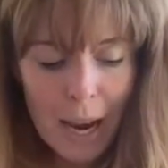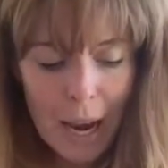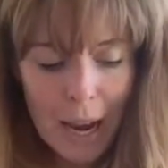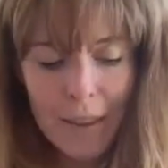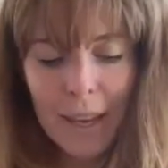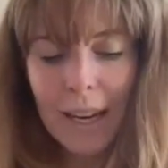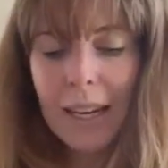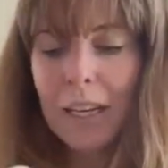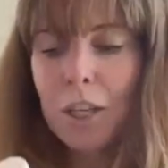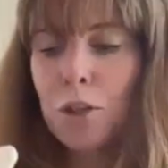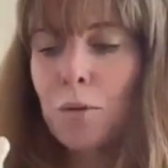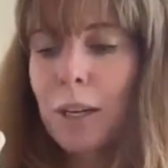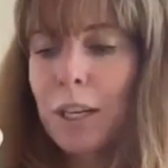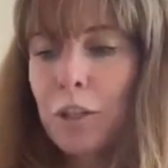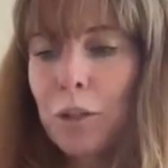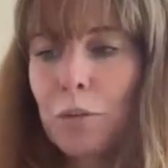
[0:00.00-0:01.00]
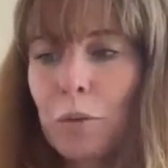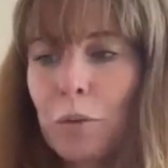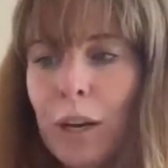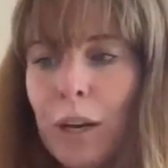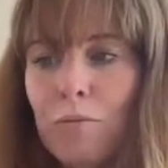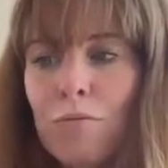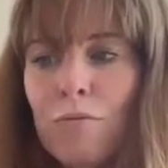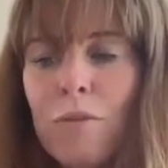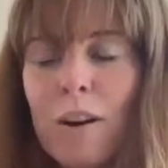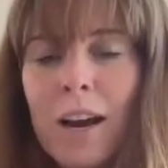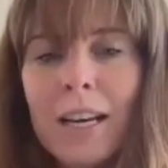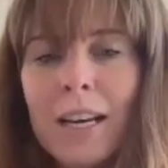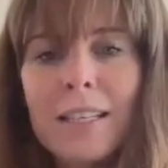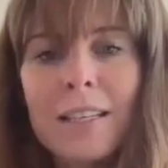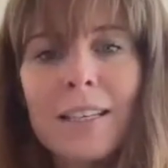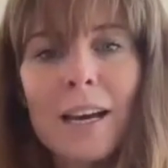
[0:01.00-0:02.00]
And it literally it
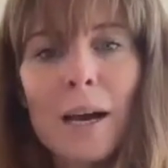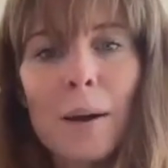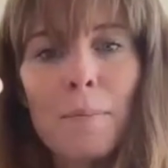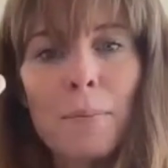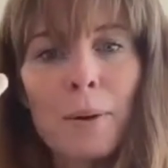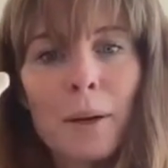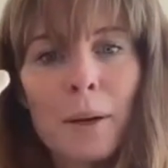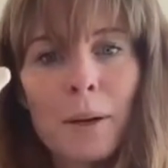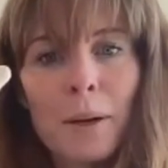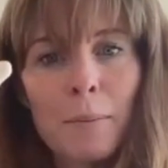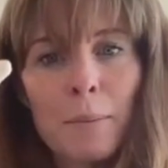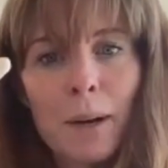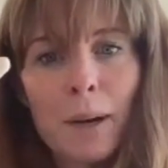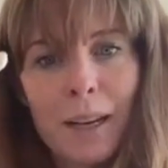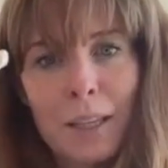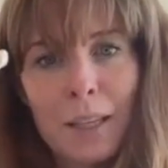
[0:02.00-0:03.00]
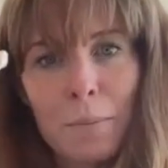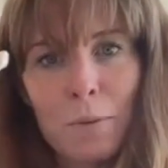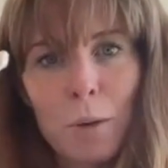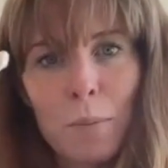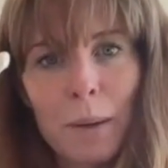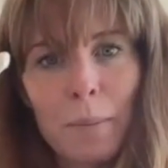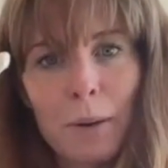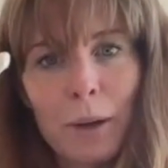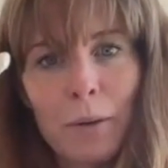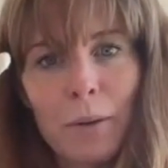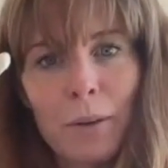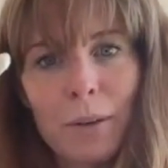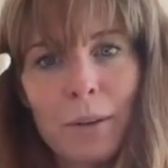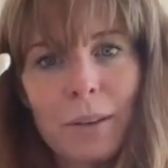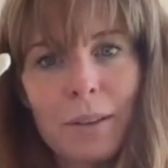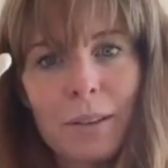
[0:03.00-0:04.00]
rises up behind the pubic bone.
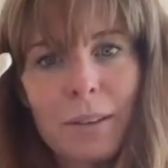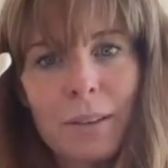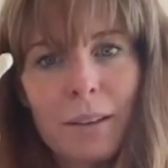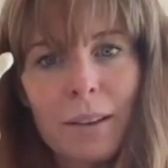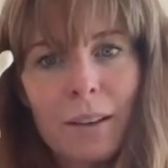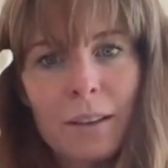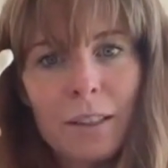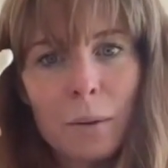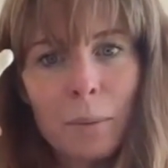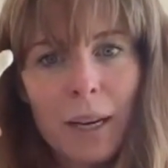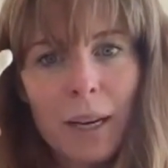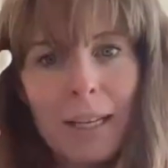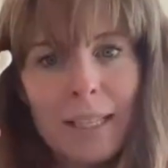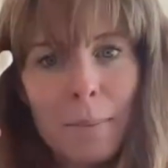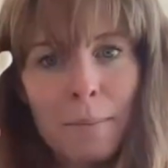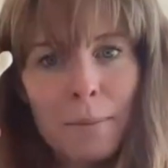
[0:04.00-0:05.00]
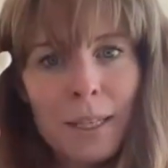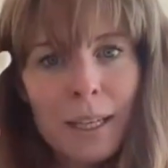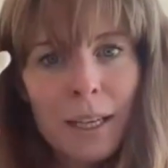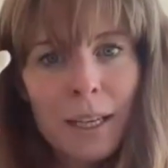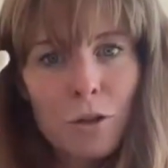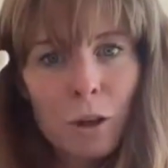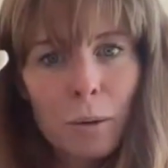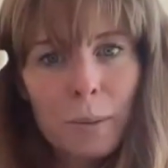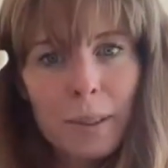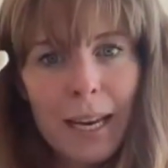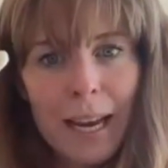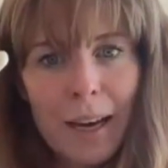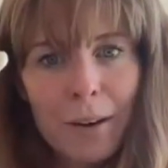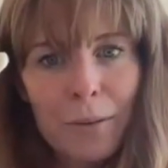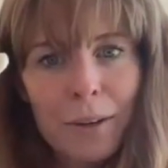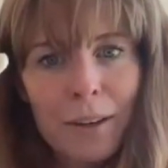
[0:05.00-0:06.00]
So when it's empty, it drops
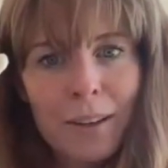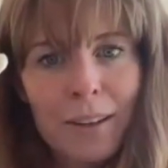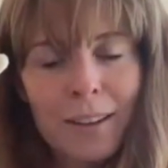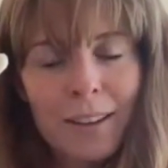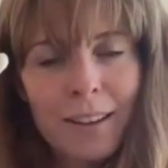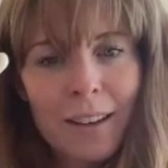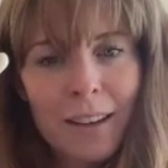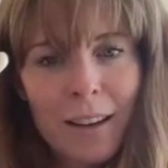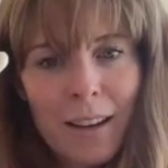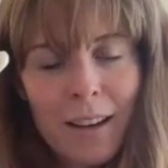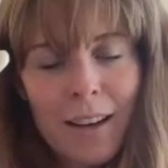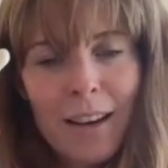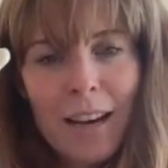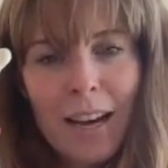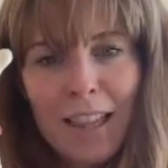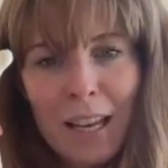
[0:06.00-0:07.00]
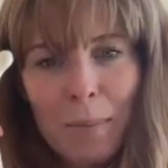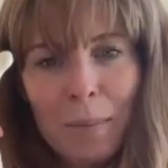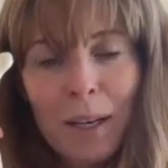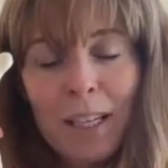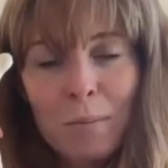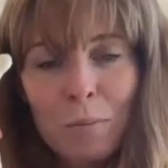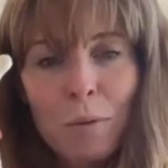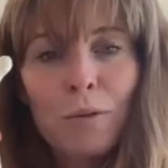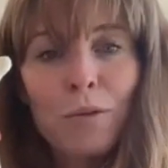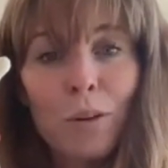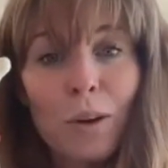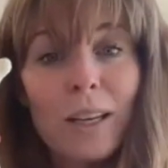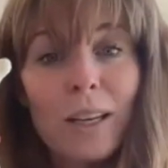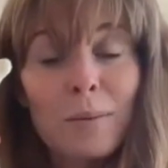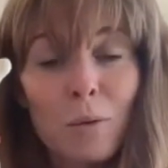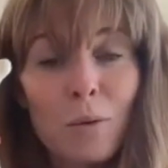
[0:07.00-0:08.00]
down. And then when it's more
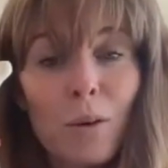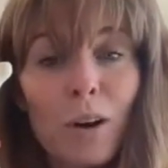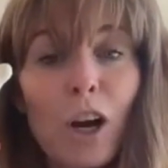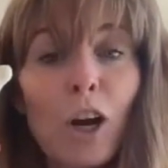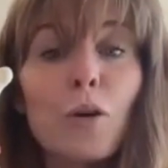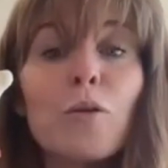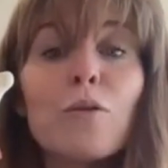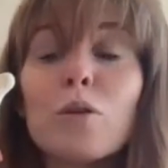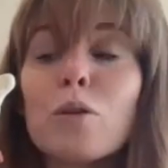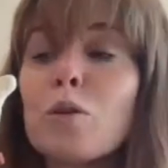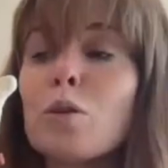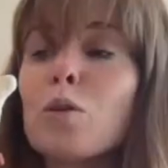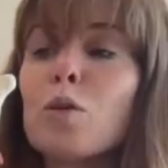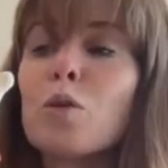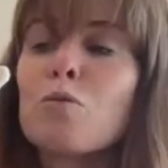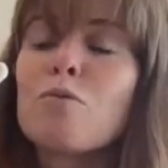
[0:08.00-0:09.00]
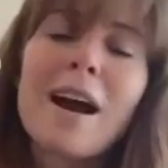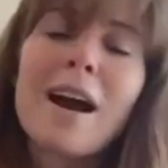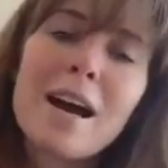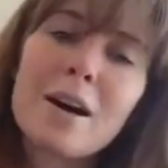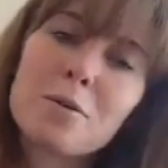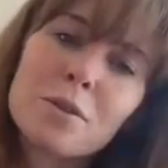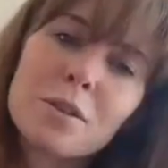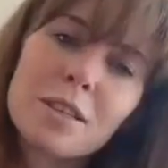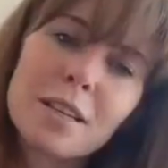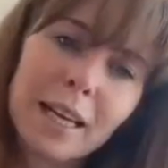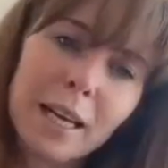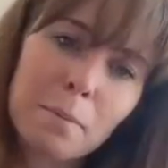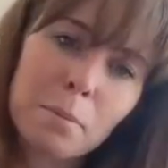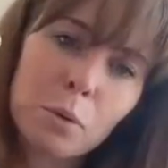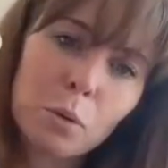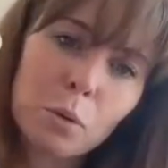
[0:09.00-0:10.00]
full, it's more oval or round, like
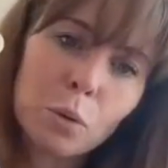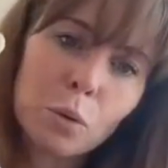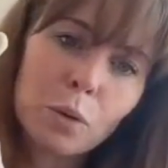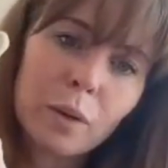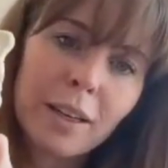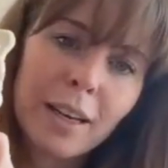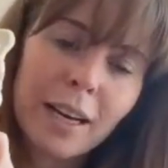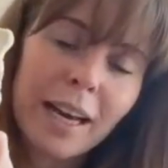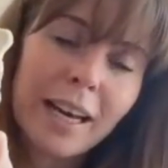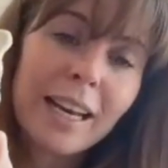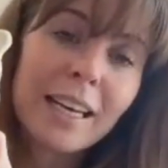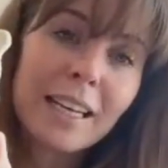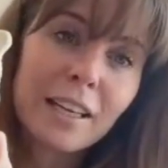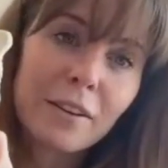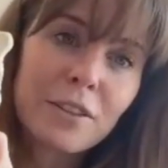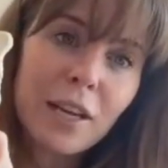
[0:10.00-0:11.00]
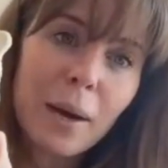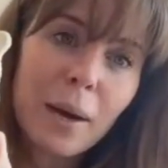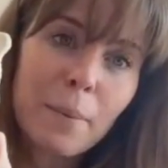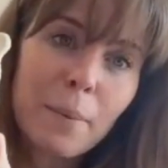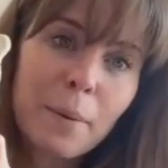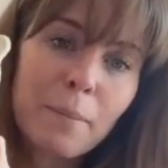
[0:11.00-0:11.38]
a ball, and it lifts up.